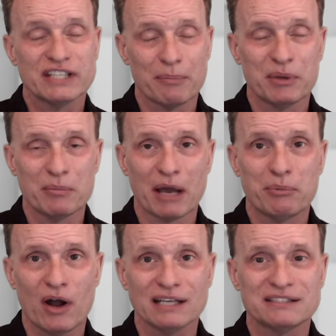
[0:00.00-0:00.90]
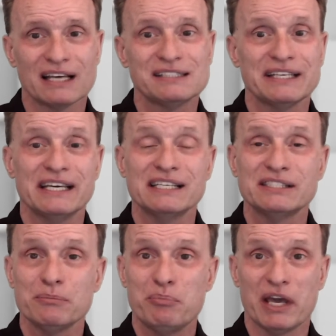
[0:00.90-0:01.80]
step in my process
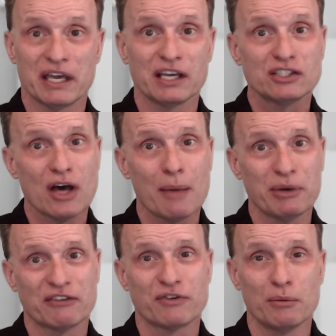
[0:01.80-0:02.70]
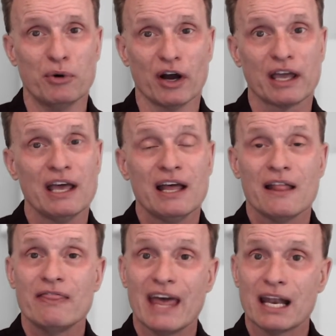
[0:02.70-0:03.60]
is picking a topic for a book.
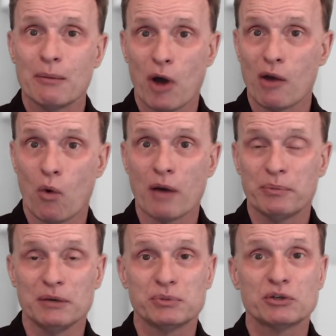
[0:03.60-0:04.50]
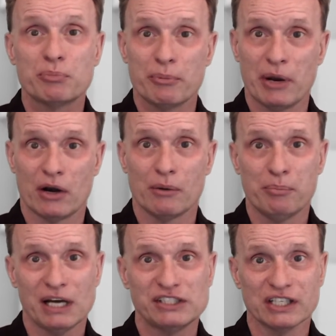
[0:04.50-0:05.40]
Then I might want people to prepare a
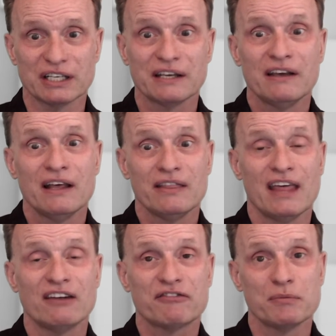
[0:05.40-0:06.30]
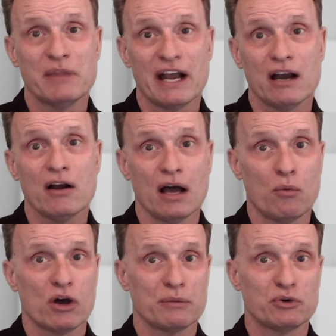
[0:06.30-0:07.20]
budget. Then from there, I
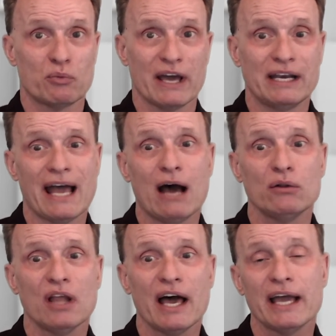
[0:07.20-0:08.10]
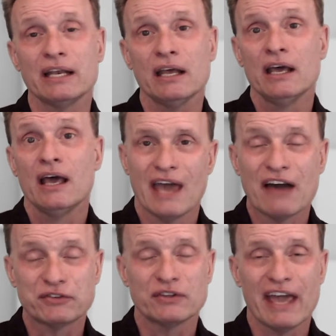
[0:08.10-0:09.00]
want them to write an outline.
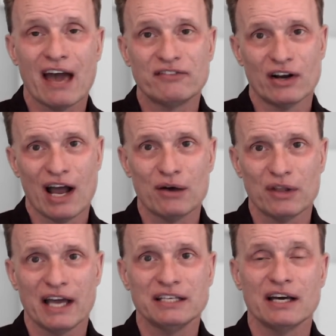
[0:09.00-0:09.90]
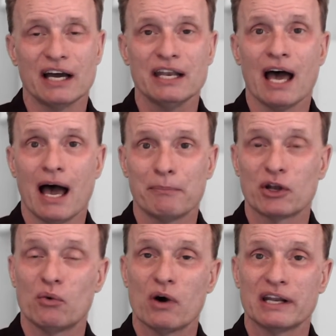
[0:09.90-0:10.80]
After they have their outline done, I'm
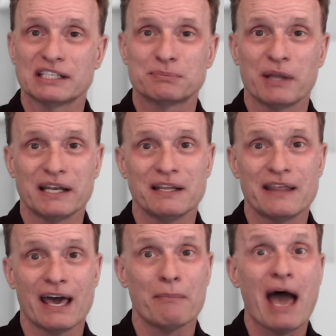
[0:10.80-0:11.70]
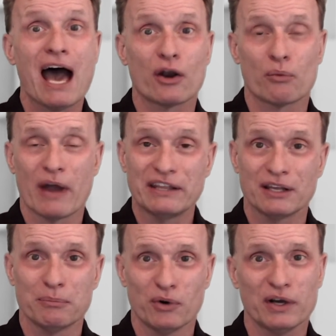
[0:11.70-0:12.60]
going to want to explain to them how to write
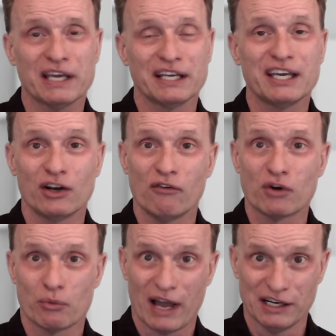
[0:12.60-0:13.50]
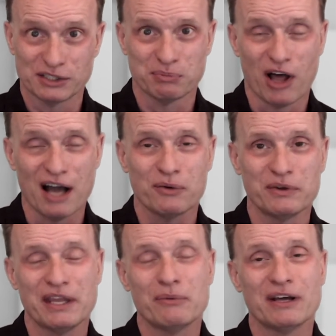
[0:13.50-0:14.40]
their book and get over writer's block
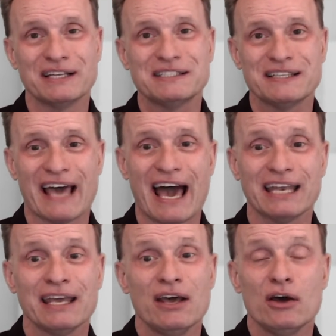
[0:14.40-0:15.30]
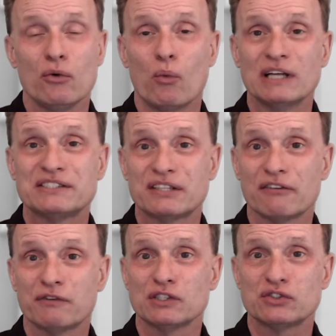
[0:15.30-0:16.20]
when they run into that. Once their
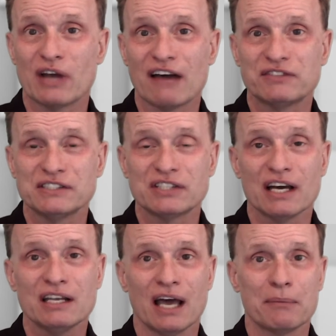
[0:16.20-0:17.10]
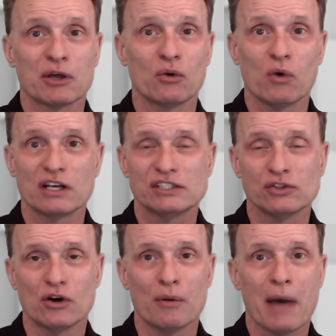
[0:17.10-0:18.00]
first draft is done, I'm going to want to
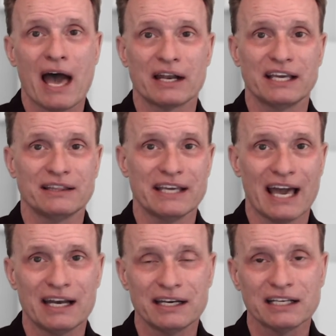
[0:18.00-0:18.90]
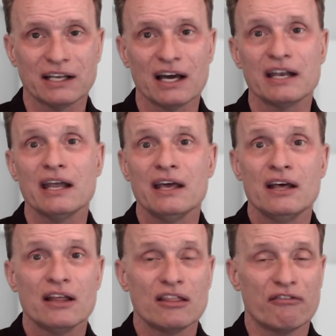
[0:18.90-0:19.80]
show them how to get the editing done,
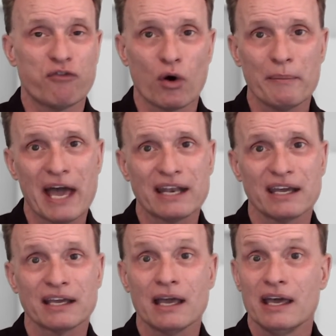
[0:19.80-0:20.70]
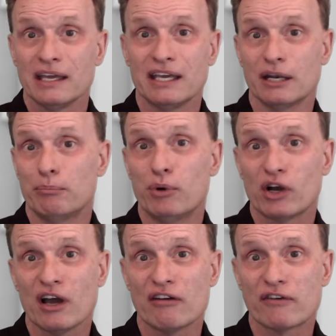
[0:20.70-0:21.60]
the formatting, get a
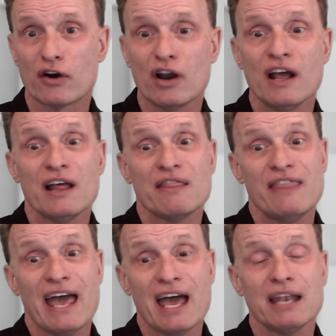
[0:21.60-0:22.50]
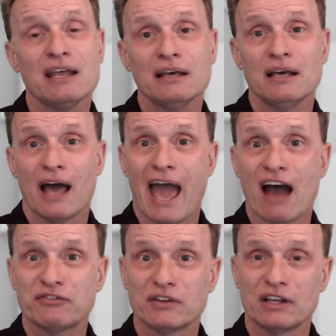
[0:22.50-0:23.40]
book cover. Then,
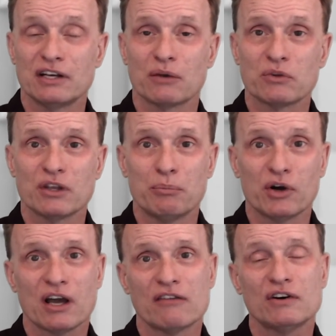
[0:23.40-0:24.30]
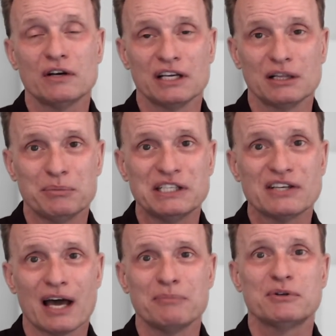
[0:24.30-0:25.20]
after they're done with their book cover, it'll be
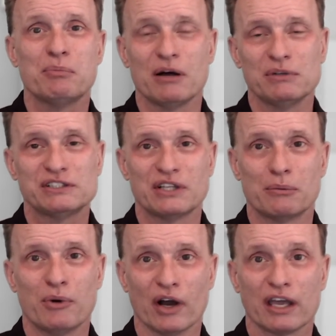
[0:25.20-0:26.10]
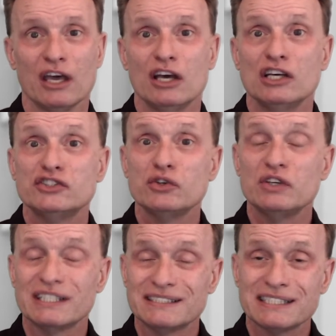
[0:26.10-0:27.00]
time to publish their book. So you
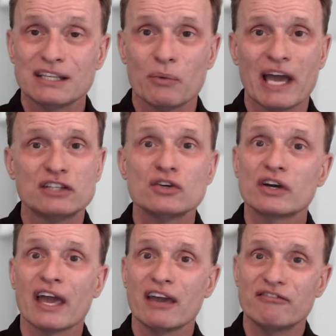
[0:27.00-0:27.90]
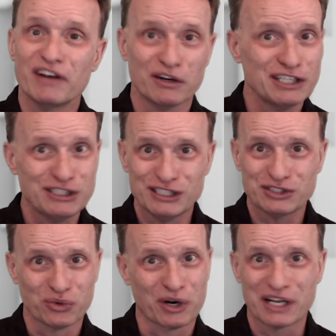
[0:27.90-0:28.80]
can see the way I took a very
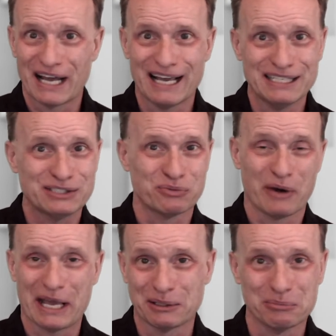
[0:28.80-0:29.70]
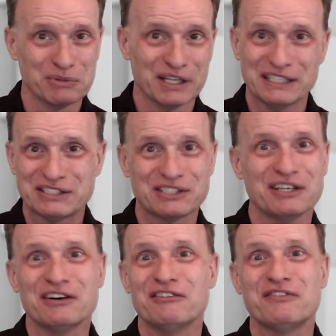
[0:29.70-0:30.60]
disorganized random list
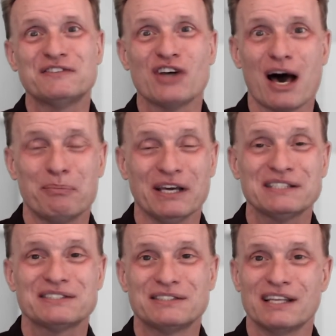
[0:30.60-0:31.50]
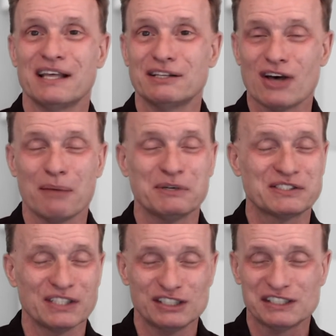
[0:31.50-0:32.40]
of topics, the topics
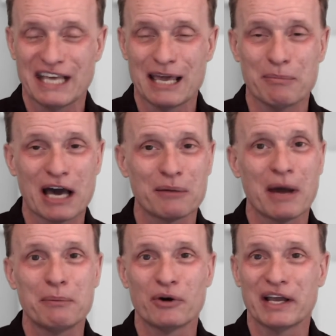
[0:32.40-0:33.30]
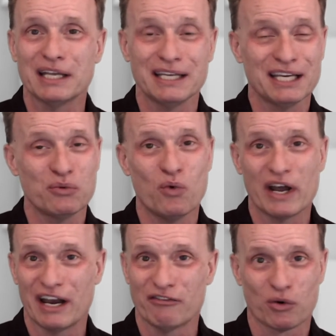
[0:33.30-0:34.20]
that just came out of my brain in
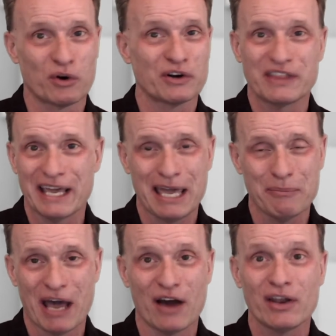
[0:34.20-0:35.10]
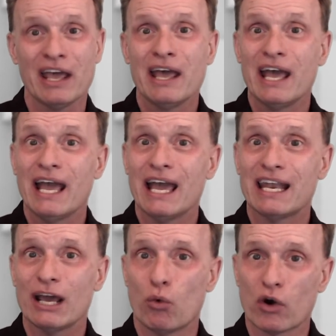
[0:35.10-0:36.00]
whatever order they came out,
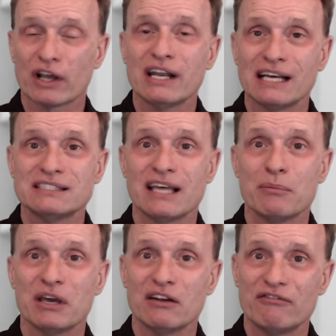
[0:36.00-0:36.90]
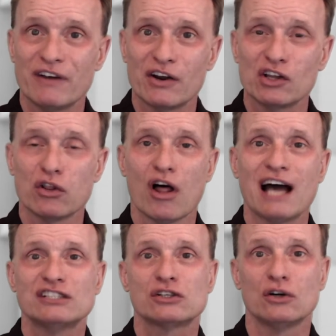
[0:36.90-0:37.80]
and I organized them in a very
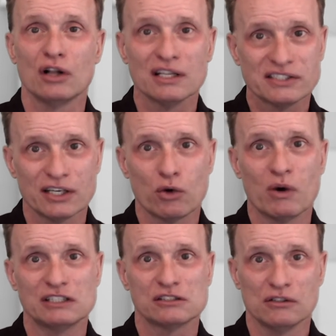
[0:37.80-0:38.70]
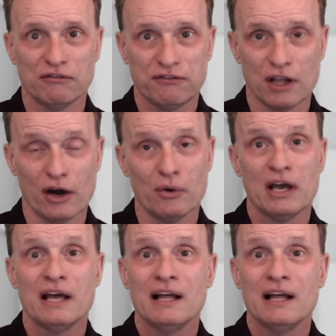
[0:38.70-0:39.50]
logical sequential flow.